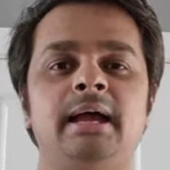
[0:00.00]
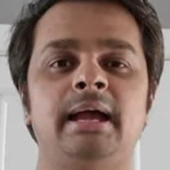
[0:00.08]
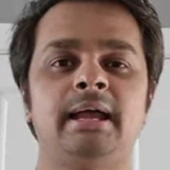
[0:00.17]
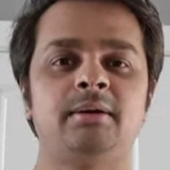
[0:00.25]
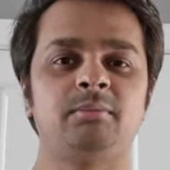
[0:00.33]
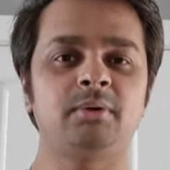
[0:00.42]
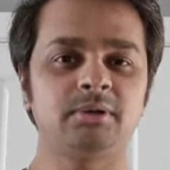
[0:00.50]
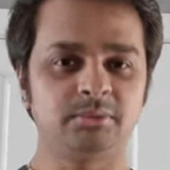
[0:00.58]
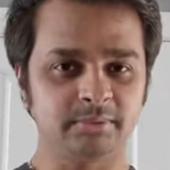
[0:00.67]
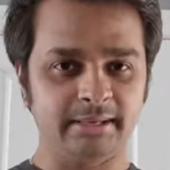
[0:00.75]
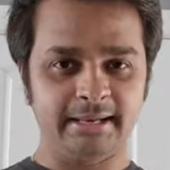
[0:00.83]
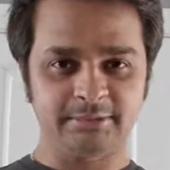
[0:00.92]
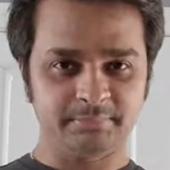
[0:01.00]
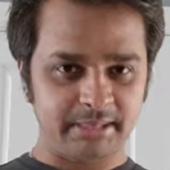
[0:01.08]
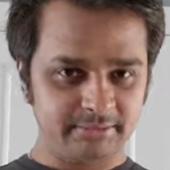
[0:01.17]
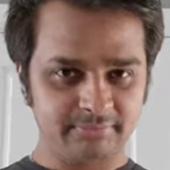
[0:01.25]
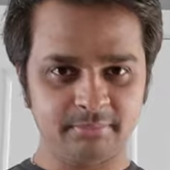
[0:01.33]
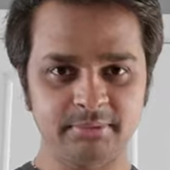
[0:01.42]
and what you can
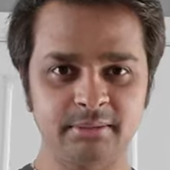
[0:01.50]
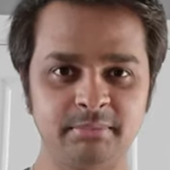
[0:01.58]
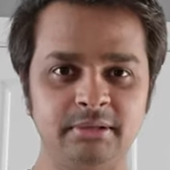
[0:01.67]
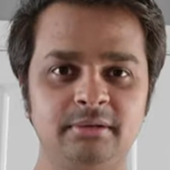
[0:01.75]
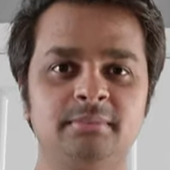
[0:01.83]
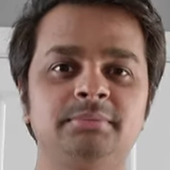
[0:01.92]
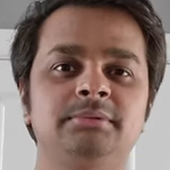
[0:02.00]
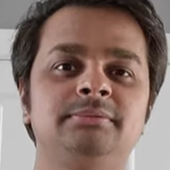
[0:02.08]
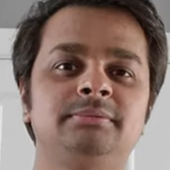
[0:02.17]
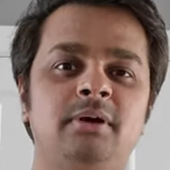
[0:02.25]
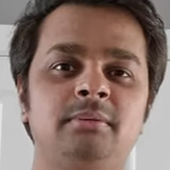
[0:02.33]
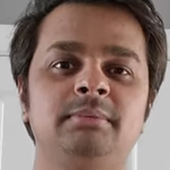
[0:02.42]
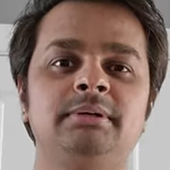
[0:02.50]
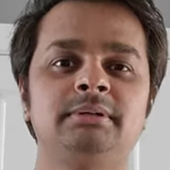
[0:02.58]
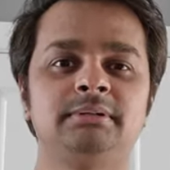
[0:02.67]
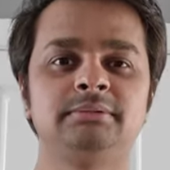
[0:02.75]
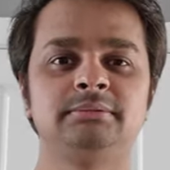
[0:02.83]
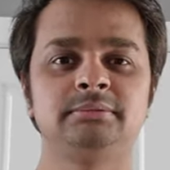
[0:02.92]
expect from them in terms of
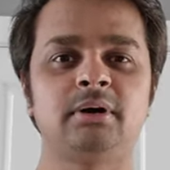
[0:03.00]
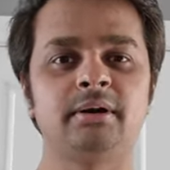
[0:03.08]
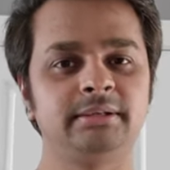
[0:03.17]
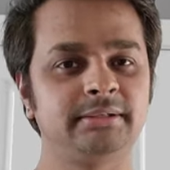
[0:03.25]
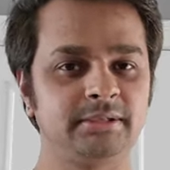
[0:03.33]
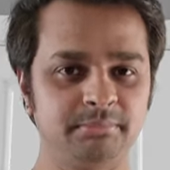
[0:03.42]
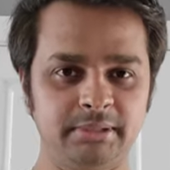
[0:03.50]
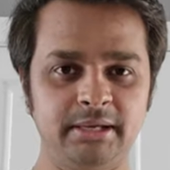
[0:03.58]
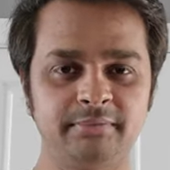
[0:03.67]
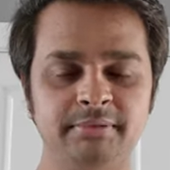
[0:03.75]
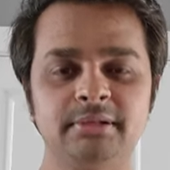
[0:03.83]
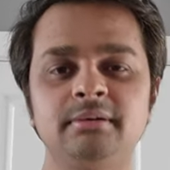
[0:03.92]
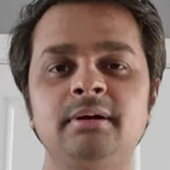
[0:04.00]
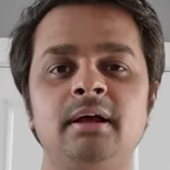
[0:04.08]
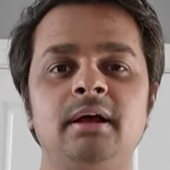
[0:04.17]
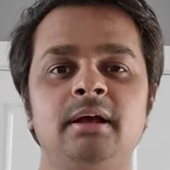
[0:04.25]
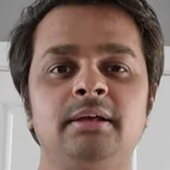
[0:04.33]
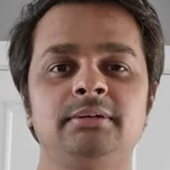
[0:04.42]
common ordinary behavior.
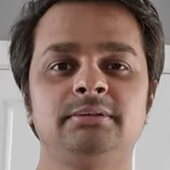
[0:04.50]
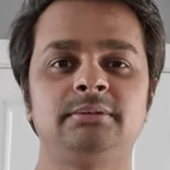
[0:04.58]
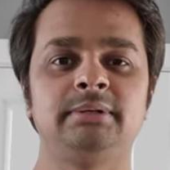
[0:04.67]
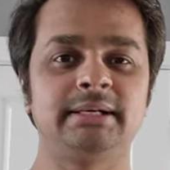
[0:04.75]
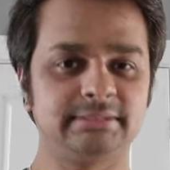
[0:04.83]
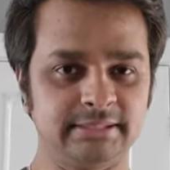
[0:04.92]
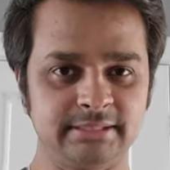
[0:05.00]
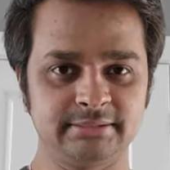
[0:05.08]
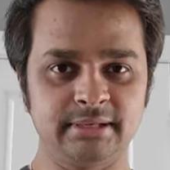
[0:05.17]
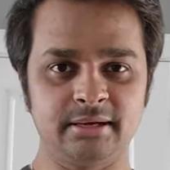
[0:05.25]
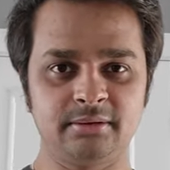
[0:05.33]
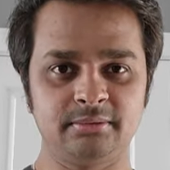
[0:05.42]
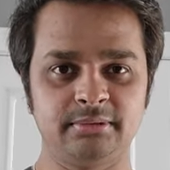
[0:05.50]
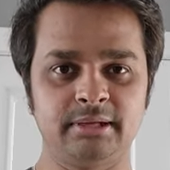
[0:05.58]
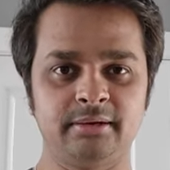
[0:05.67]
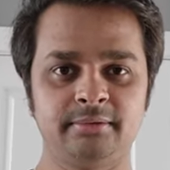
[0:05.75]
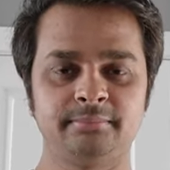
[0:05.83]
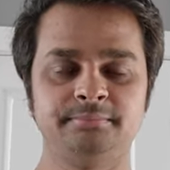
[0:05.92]
So let's get started on
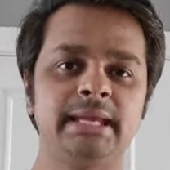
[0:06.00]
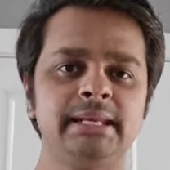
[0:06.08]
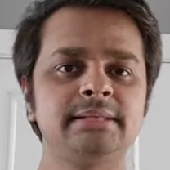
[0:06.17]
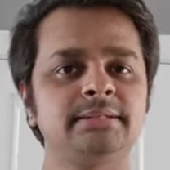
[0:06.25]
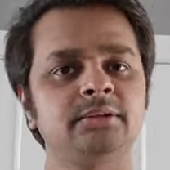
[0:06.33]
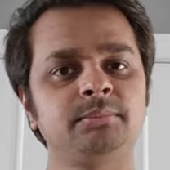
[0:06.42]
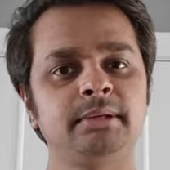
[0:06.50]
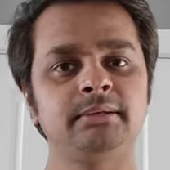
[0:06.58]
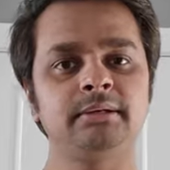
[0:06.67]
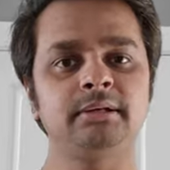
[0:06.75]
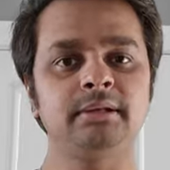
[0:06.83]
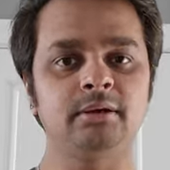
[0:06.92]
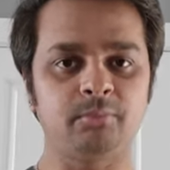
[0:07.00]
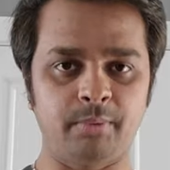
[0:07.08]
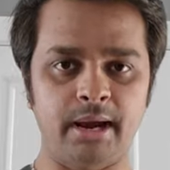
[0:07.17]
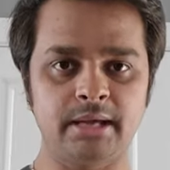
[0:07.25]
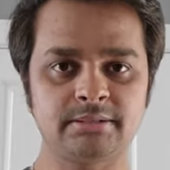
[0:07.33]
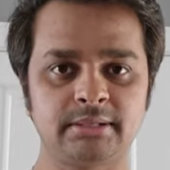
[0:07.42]
that. Aries is basically a
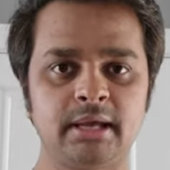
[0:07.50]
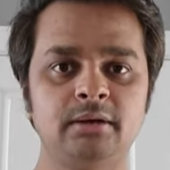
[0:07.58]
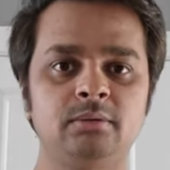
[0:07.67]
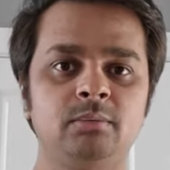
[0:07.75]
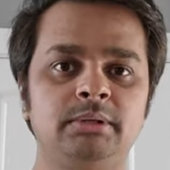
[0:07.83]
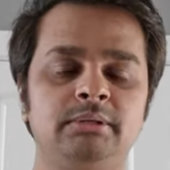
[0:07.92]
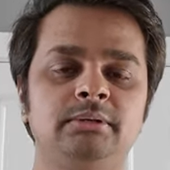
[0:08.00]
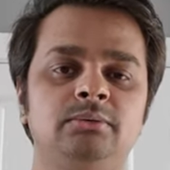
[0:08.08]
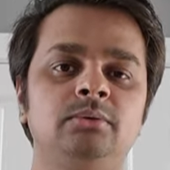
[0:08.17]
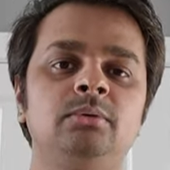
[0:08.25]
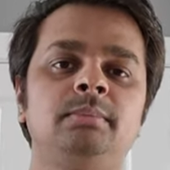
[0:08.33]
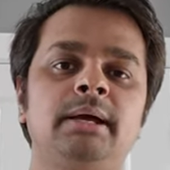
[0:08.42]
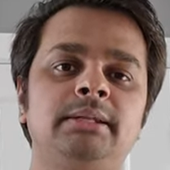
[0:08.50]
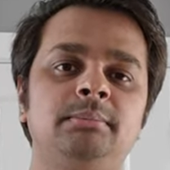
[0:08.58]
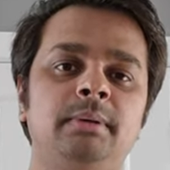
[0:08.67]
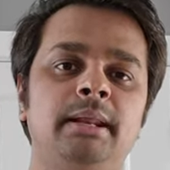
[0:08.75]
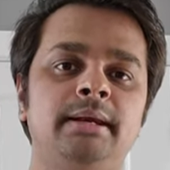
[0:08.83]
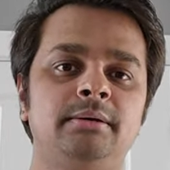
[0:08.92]
fire sign, which is ruled by the
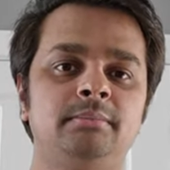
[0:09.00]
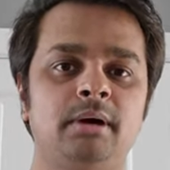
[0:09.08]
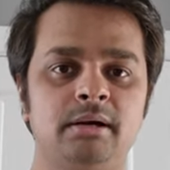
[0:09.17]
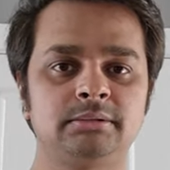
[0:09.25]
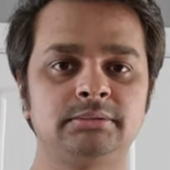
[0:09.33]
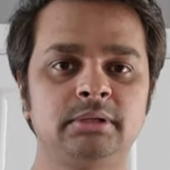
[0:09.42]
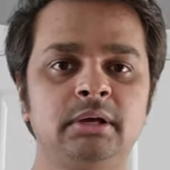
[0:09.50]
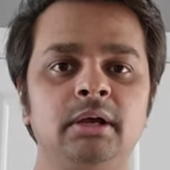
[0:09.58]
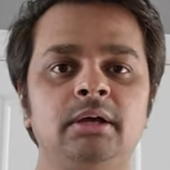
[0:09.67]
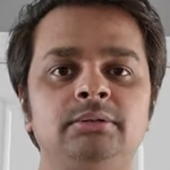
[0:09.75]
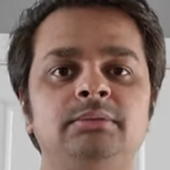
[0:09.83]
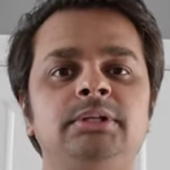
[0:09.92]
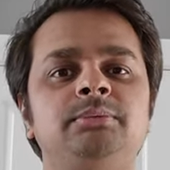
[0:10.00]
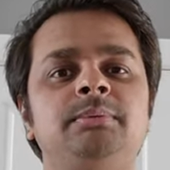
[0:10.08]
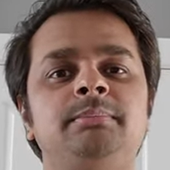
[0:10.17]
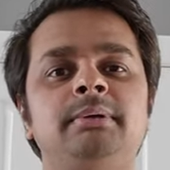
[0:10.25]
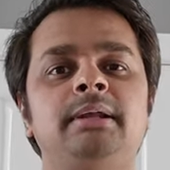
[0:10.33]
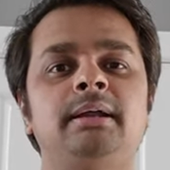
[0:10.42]
planet Mars. So these
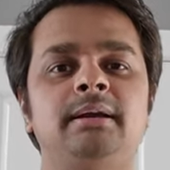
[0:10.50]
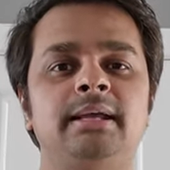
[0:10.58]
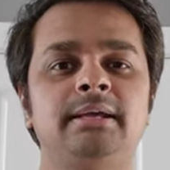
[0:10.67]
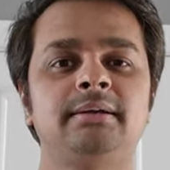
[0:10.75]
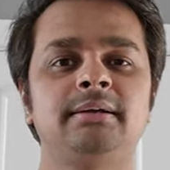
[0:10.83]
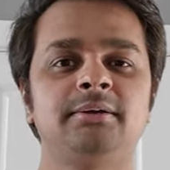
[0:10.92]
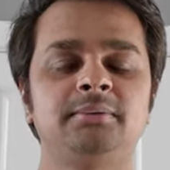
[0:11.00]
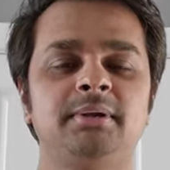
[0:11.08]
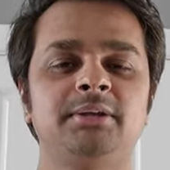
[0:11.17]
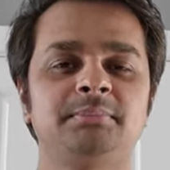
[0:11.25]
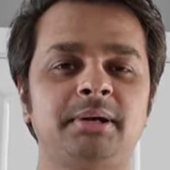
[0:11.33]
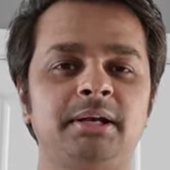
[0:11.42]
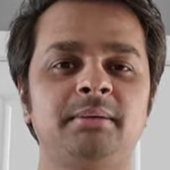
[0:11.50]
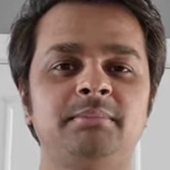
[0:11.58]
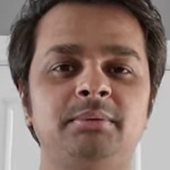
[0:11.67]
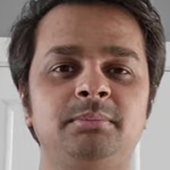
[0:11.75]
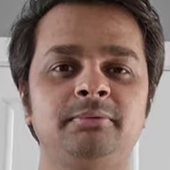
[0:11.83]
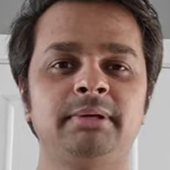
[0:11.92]
people are like, you can expect them
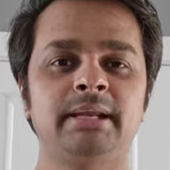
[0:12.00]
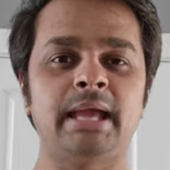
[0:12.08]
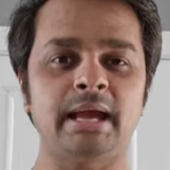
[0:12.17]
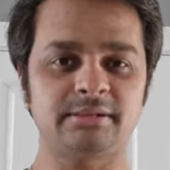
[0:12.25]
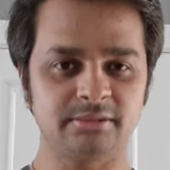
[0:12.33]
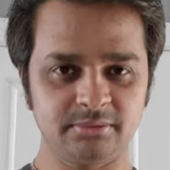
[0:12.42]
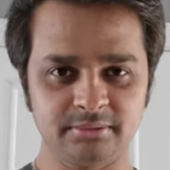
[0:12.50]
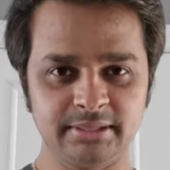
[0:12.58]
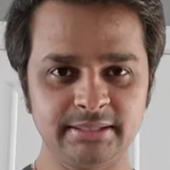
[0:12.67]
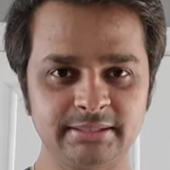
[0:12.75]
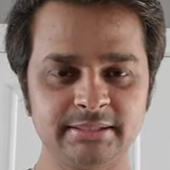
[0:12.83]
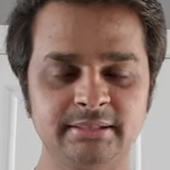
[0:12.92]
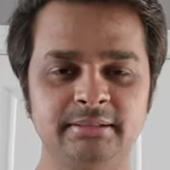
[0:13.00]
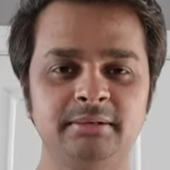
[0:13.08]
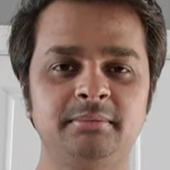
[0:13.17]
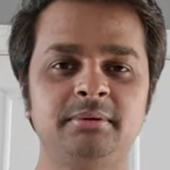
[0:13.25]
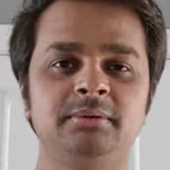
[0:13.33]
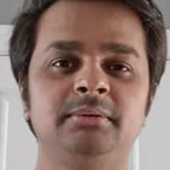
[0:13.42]
to be very action oriented. They
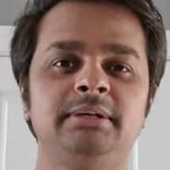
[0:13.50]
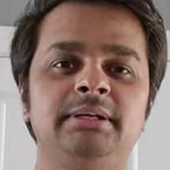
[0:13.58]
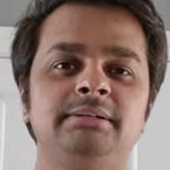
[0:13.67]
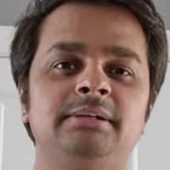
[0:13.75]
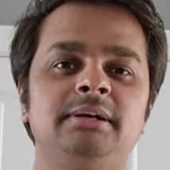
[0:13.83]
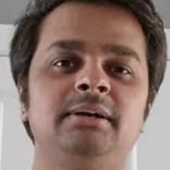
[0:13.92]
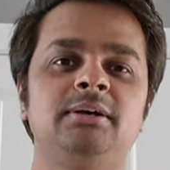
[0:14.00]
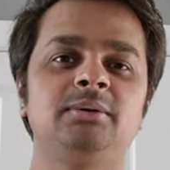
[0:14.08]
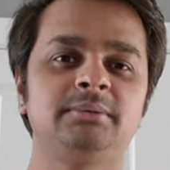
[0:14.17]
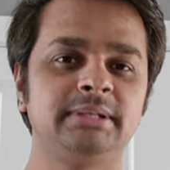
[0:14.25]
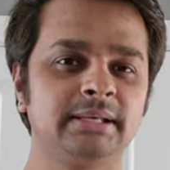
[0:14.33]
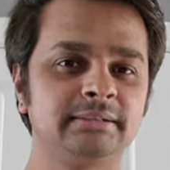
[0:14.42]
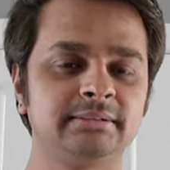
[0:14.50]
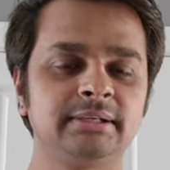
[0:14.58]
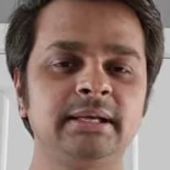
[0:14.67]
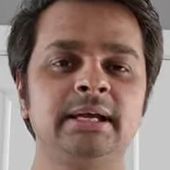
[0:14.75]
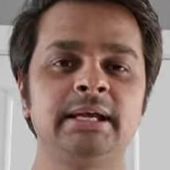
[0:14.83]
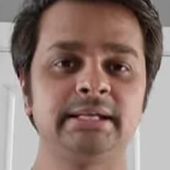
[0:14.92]
want to initiate new things,
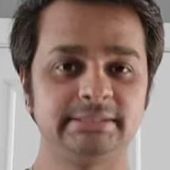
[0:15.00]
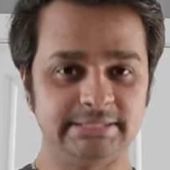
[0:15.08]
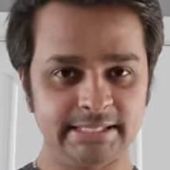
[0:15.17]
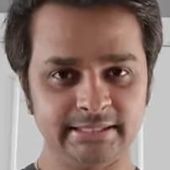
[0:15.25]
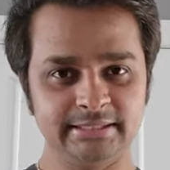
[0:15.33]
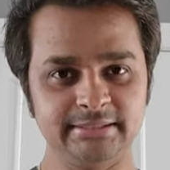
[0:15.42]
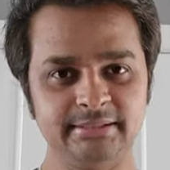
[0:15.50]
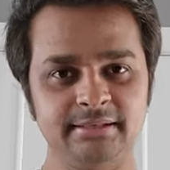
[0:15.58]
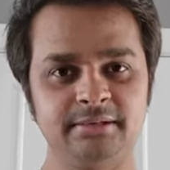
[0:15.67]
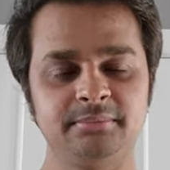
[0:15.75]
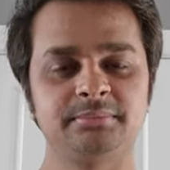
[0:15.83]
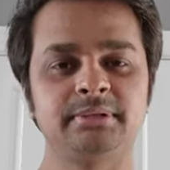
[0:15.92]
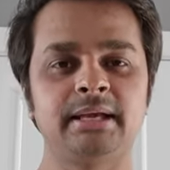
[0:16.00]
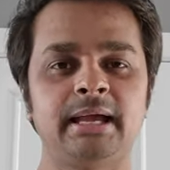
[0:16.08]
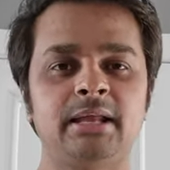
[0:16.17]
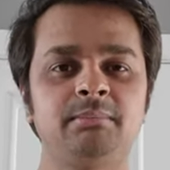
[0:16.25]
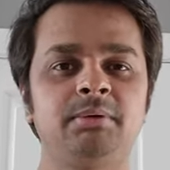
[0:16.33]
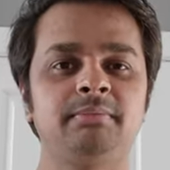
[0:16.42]
take initiatives,
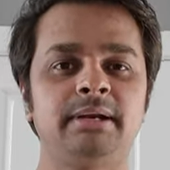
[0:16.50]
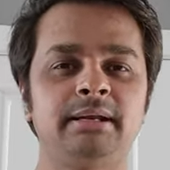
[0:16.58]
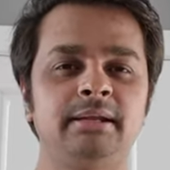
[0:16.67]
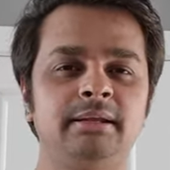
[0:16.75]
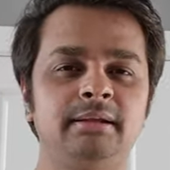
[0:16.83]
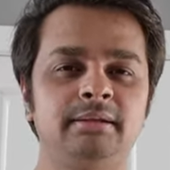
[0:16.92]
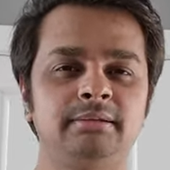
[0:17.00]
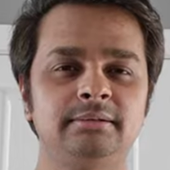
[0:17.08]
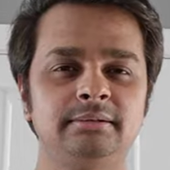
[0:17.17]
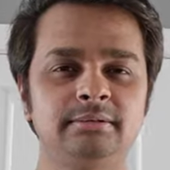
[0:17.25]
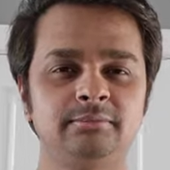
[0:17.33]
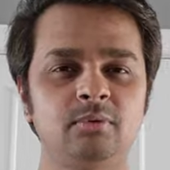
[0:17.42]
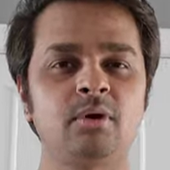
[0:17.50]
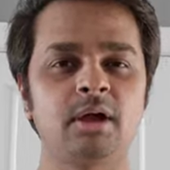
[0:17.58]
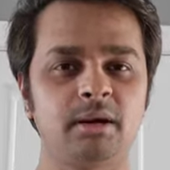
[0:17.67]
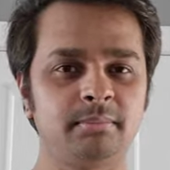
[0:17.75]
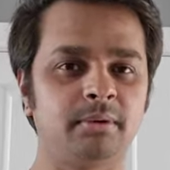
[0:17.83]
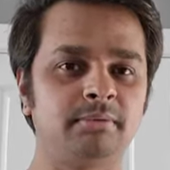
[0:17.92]
and be very
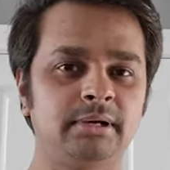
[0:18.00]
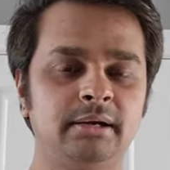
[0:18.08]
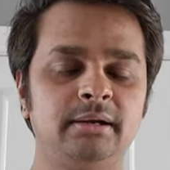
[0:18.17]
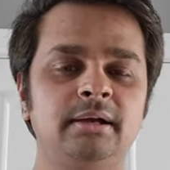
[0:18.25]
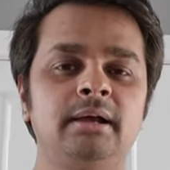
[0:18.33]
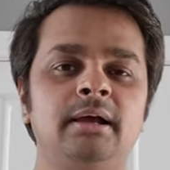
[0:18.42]
vocal about it.